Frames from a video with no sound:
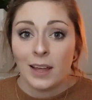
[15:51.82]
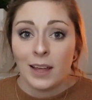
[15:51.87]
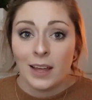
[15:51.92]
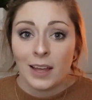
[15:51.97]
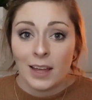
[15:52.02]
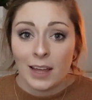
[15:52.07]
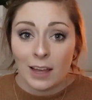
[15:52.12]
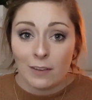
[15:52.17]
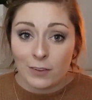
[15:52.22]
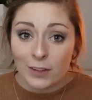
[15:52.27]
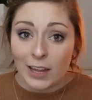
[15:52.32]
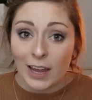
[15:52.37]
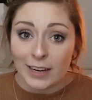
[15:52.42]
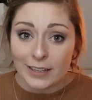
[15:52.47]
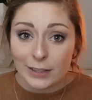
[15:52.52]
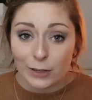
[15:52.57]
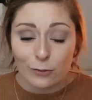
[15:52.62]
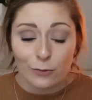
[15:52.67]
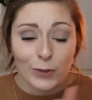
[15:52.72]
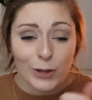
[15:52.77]
If you like
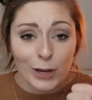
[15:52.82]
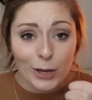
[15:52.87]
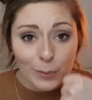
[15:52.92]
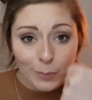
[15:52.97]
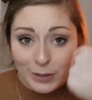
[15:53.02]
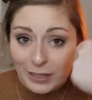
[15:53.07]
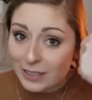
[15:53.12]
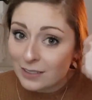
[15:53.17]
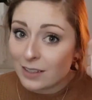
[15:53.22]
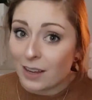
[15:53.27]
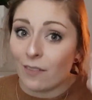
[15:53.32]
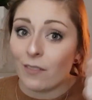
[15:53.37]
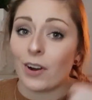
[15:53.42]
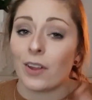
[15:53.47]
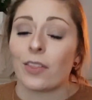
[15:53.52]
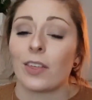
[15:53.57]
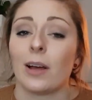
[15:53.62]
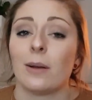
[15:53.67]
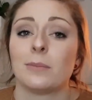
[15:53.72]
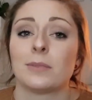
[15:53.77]
this video, please give it a
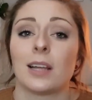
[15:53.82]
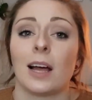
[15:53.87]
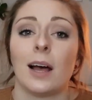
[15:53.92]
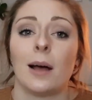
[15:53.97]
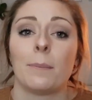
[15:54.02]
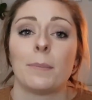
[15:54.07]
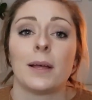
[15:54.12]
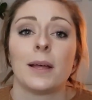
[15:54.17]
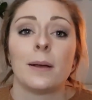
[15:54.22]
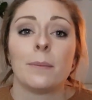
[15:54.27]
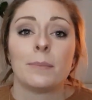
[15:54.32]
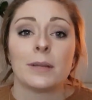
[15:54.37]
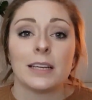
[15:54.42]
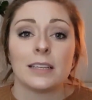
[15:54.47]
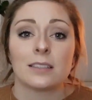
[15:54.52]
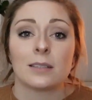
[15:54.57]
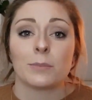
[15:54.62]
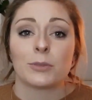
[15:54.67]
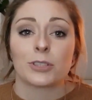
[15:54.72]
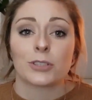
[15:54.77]
thumbs up. Please
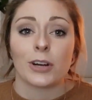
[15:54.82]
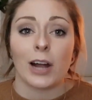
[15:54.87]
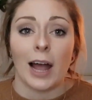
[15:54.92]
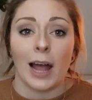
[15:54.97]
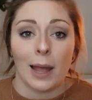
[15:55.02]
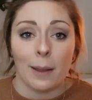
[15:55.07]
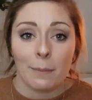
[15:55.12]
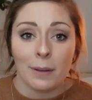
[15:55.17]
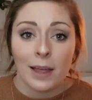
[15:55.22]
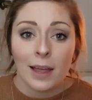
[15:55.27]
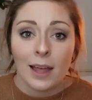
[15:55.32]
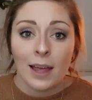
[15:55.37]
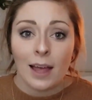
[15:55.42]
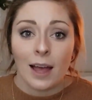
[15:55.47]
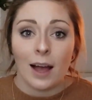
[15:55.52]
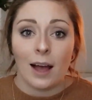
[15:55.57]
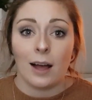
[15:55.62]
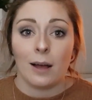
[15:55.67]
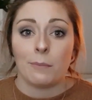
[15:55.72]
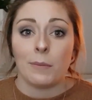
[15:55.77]
subscribe.
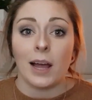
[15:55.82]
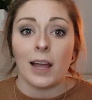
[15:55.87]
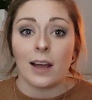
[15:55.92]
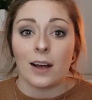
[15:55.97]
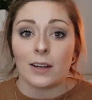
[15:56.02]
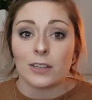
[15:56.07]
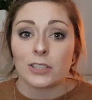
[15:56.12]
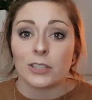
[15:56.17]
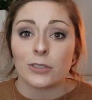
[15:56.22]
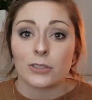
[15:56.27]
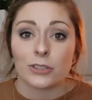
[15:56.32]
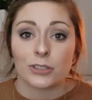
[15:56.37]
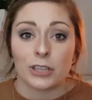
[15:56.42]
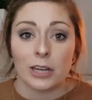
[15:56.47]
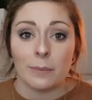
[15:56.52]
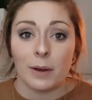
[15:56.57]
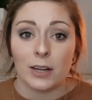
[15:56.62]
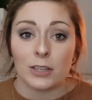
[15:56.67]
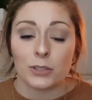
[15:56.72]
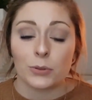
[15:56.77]
I also stream
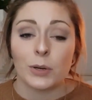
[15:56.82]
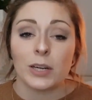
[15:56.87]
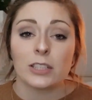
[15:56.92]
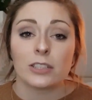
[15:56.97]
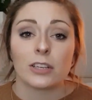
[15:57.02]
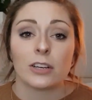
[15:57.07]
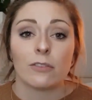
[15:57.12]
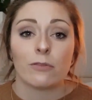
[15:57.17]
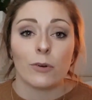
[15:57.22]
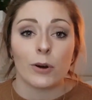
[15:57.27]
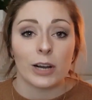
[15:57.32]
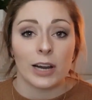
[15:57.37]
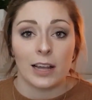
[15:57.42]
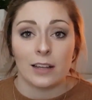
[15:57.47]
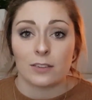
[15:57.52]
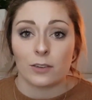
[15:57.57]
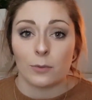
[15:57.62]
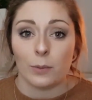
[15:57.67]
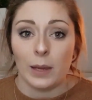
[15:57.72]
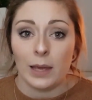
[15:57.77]
on Twitch 4 days
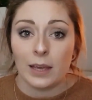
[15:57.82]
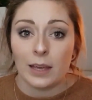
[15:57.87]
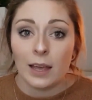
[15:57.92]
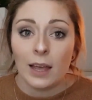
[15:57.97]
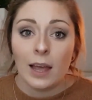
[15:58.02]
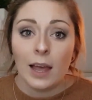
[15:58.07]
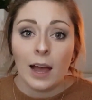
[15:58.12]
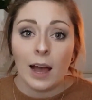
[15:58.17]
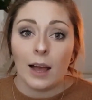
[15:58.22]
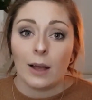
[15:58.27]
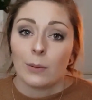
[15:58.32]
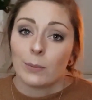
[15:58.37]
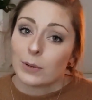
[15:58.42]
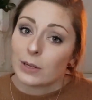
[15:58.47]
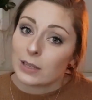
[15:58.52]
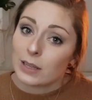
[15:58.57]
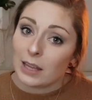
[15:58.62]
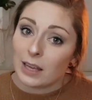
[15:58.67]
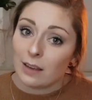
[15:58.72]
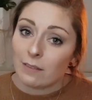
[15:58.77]
a week. I will
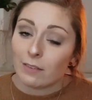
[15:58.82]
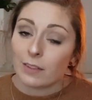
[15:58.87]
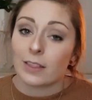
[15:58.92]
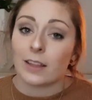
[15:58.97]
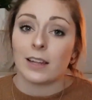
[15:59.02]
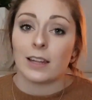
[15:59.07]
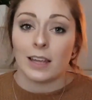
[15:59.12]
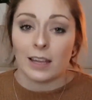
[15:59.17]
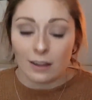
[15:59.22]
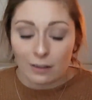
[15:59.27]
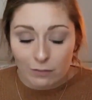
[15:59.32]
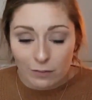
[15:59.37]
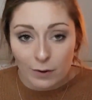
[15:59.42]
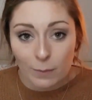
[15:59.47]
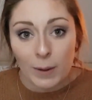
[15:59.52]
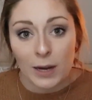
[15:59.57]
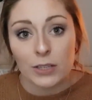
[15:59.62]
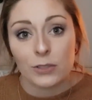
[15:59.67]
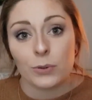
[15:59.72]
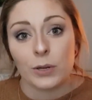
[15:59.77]
leave the link for
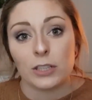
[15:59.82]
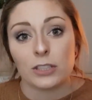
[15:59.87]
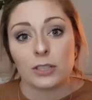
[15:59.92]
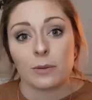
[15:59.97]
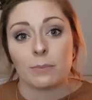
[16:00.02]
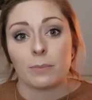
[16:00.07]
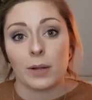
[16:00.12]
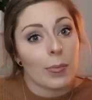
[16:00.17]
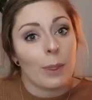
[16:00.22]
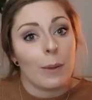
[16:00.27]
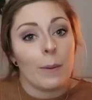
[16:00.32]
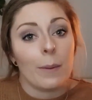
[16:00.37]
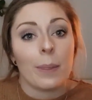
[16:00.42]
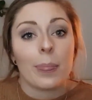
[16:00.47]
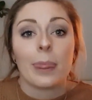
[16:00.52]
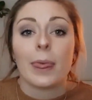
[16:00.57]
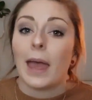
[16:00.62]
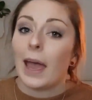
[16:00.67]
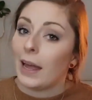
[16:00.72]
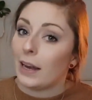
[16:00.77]
my Twitch
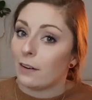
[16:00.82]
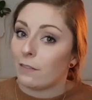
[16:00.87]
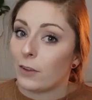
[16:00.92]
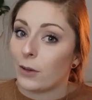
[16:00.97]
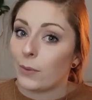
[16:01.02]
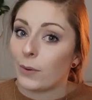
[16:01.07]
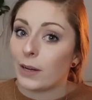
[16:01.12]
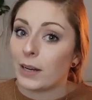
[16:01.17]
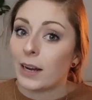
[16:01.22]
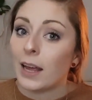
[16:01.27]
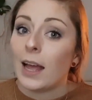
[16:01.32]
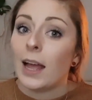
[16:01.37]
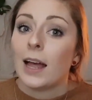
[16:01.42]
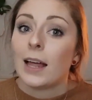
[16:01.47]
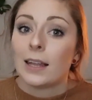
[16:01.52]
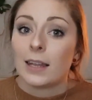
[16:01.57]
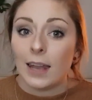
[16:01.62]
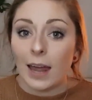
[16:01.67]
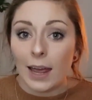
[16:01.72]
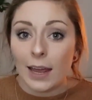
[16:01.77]
below. And if would
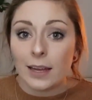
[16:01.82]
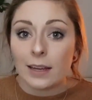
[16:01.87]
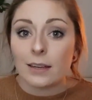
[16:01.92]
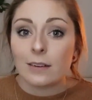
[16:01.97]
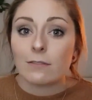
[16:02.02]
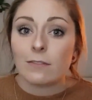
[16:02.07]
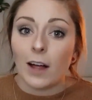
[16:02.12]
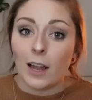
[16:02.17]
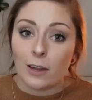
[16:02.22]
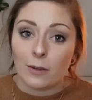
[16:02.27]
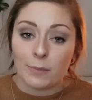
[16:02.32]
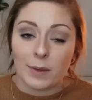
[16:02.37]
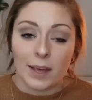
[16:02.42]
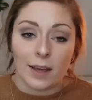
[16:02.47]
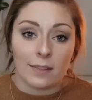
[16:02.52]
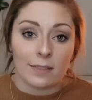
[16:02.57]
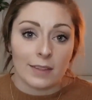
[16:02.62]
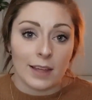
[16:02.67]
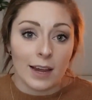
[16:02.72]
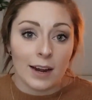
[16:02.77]
like, follow me
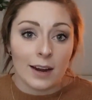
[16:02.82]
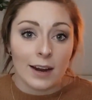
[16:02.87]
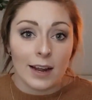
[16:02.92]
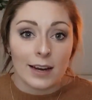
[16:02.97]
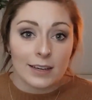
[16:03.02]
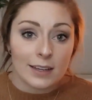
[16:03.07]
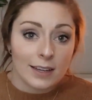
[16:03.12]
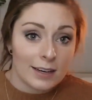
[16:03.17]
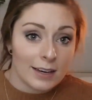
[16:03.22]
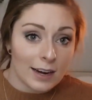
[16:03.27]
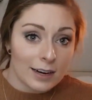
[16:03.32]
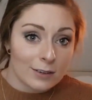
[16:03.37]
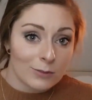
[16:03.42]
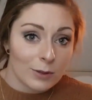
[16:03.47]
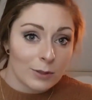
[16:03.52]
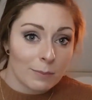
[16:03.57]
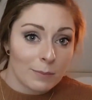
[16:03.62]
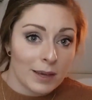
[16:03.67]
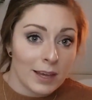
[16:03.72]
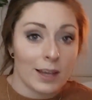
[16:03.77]
on there and connect
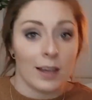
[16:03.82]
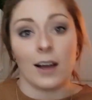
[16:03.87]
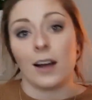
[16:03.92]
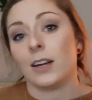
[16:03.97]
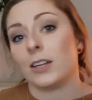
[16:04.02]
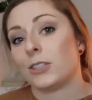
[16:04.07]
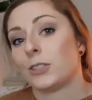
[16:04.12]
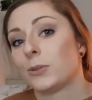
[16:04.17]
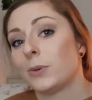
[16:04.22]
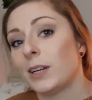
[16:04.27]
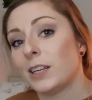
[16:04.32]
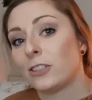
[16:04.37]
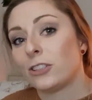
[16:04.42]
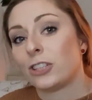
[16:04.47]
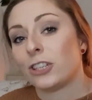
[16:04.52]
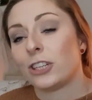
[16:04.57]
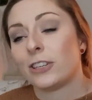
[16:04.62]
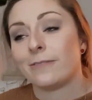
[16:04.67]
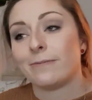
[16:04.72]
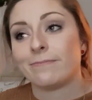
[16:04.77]
with me on Twitch.
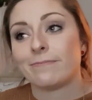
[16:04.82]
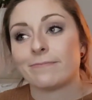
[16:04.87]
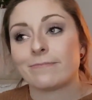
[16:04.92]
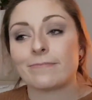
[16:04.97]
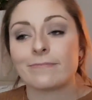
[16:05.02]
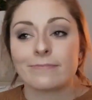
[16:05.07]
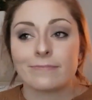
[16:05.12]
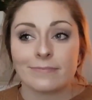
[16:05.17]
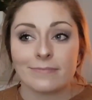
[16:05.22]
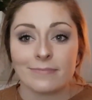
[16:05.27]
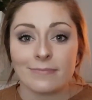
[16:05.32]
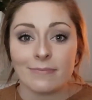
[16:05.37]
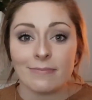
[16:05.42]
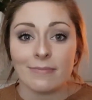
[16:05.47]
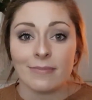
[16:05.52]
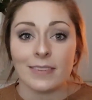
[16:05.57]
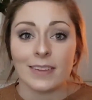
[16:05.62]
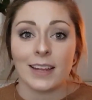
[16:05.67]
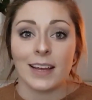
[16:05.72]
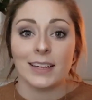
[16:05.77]

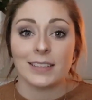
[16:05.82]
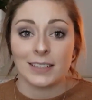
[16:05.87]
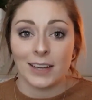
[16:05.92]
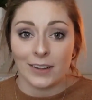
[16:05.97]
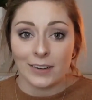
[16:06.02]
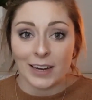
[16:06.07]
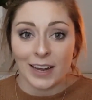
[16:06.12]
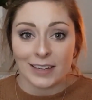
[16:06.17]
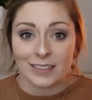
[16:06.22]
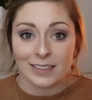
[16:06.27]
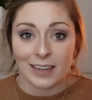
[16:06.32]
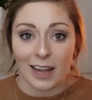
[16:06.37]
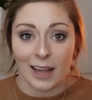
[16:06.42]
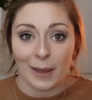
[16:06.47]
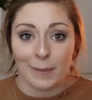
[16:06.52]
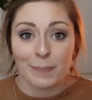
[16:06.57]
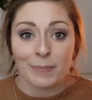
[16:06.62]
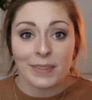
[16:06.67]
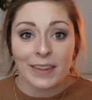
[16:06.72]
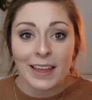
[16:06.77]
Until next
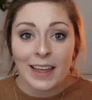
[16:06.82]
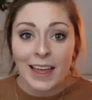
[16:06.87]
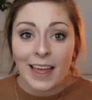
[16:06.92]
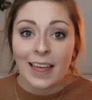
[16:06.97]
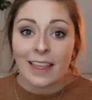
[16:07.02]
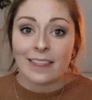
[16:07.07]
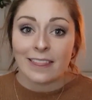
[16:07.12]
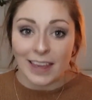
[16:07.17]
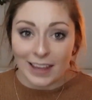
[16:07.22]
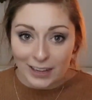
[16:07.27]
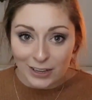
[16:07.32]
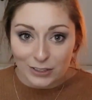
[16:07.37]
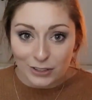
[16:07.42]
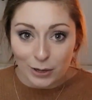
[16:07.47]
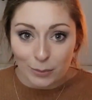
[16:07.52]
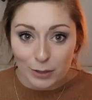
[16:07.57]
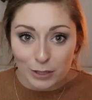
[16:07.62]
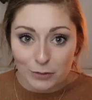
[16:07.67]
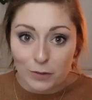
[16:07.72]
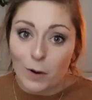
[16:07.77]
time, thank you so
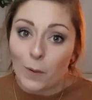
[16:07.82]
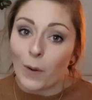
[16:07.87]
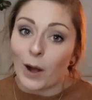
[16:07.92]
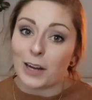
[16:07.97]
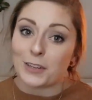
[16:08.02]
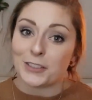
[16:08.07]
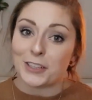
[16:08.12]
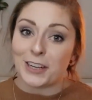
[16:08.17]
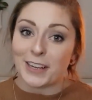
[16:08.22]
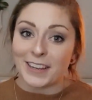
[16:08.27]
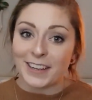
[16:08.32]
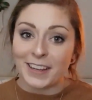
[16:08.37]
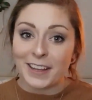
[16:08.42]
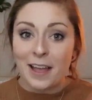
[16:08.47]
much for watching.